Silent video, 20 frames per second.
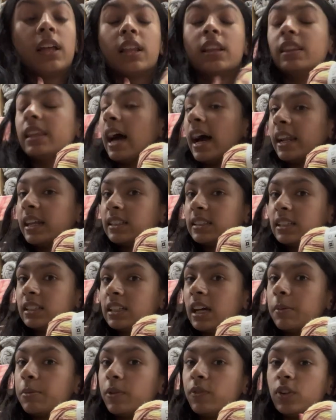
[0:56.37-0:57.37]
That is the
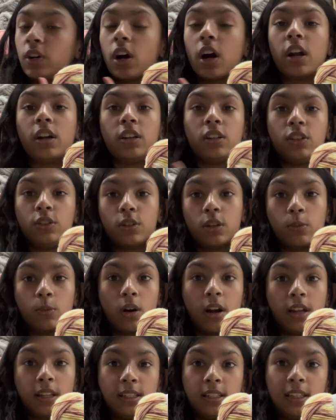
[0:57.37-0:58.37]
type of yarn you're
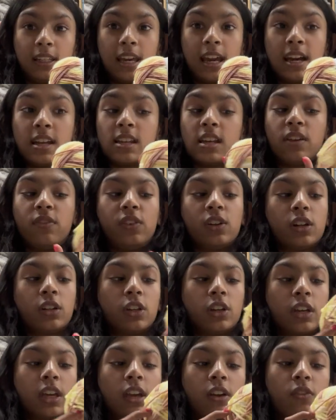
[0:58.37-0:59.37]
wanting to get if you're
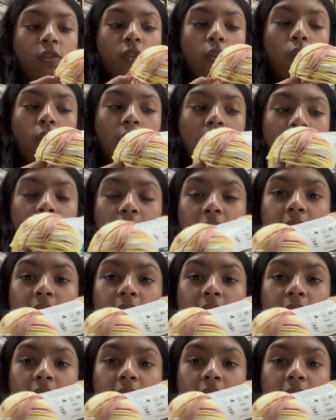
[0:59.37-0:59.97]
looking for a